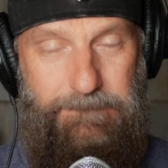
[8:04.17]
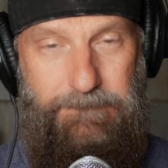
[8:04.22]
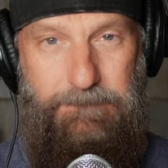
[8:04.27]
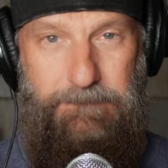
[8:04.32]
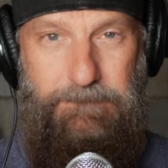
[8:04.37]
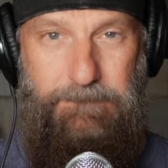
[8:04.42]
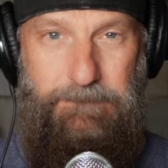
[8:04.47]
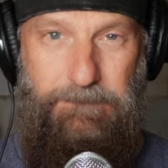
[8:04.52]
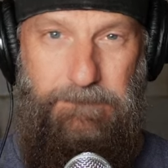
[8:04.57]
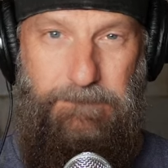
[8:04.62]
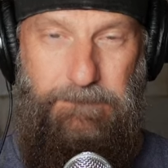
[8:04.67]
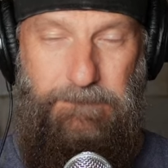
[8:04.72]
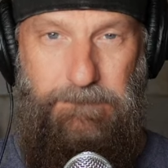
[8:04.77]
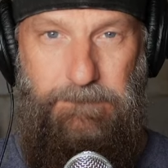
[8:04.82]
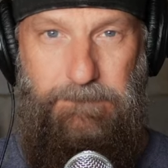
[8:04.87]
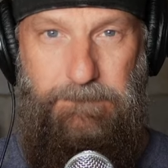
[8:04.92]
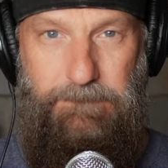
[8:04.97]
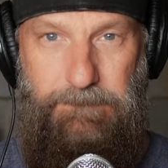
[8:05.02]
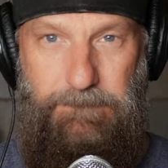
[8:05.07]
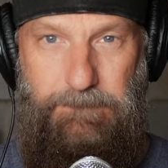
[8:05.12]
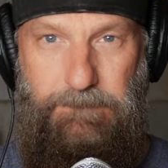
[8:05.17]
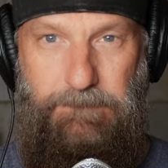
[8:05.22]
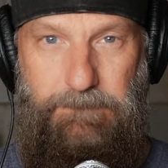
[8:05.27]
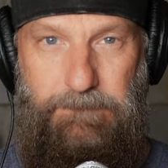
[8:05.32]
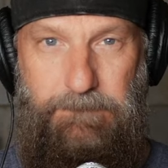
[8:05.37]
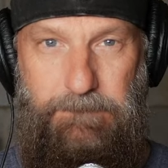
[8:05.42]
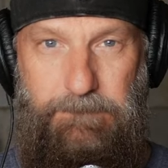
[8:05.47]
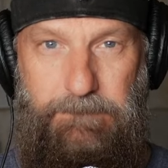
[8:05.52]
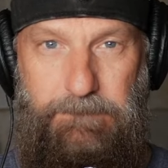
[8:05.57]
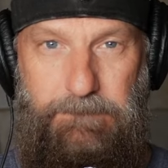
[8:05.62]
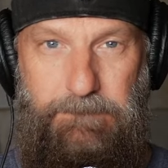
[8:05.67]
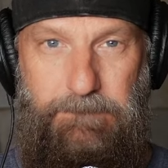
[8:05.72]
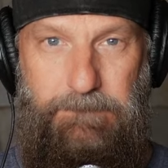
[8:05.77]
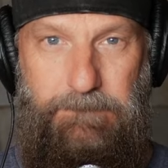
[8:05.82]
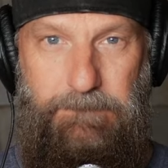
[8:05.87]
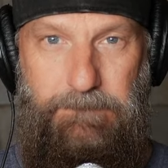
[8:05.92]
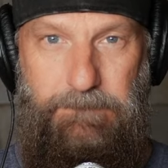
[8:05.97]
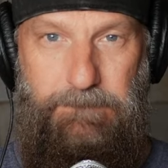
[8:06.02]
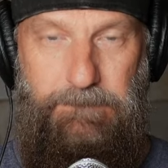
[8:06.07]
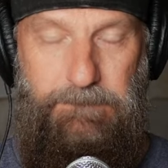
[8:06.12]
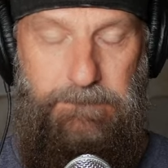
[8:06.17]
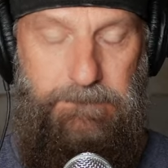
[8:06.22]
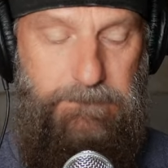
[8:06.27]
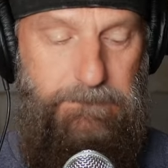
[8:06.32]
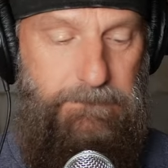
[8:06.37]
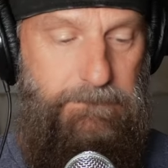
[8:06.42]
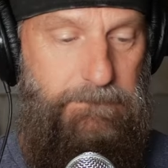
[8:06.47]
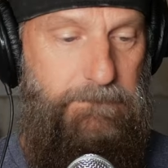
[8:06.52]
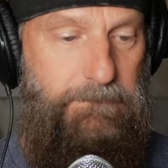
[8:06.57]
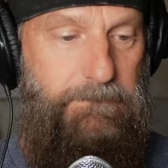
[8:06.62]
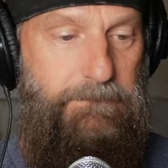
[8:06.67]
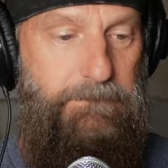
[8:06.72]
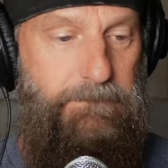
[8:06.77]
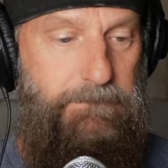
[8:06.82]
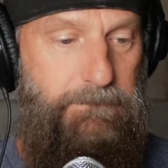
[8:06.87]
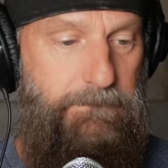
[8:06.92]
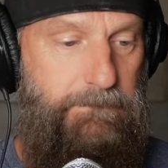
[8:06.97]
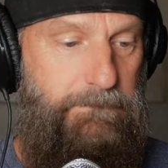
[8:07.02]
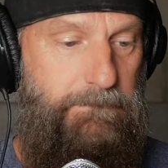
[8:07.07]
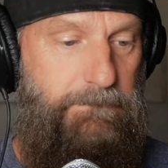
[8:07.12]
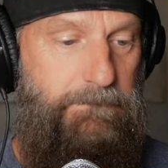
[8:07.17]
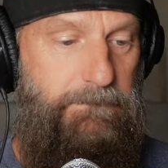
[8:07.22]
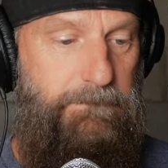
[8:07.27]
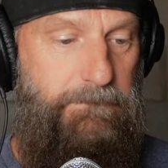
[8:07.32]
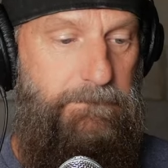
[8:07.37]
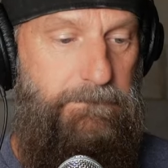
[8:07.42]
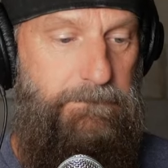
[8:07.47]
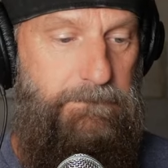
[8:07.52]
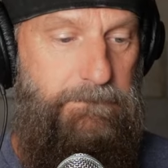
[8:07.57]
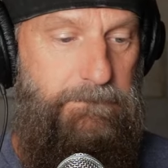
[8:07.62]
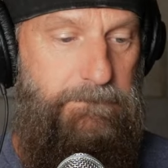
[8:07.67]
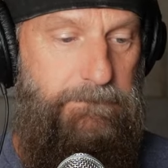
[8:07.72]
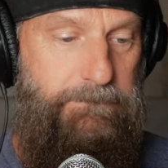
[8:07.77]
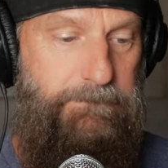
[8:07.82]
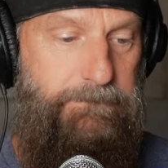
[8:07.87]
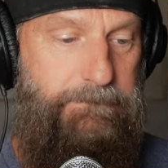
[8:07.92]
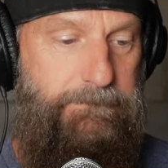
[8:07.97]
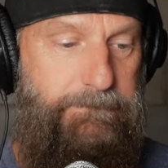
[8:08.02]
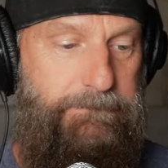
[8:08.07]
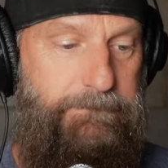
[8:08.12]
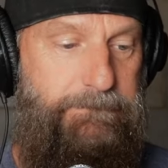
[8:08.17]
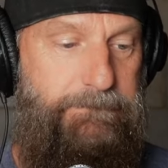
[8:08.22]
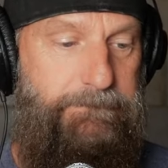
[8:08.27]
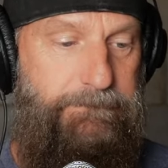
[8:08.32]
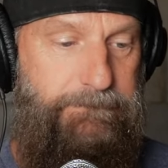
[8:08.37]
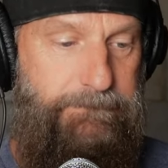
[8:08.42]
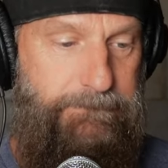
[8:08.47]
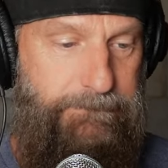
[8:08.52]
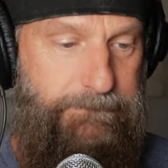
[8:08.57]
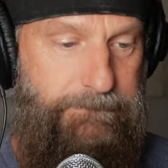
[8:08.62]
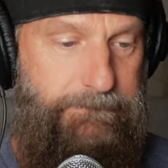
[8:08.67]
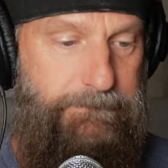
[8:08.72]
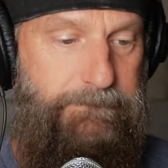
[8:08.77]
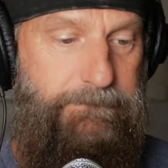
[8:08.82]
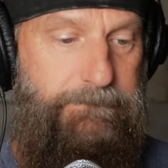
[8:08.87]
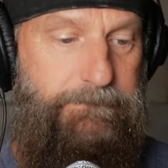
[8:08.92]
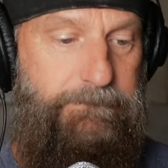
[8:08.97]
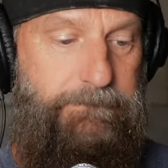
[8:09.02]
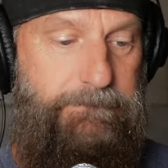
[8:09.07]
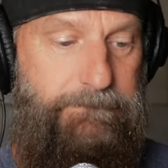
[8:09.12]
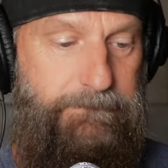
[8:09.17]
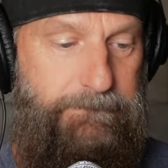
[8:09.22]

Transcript: (not speaking)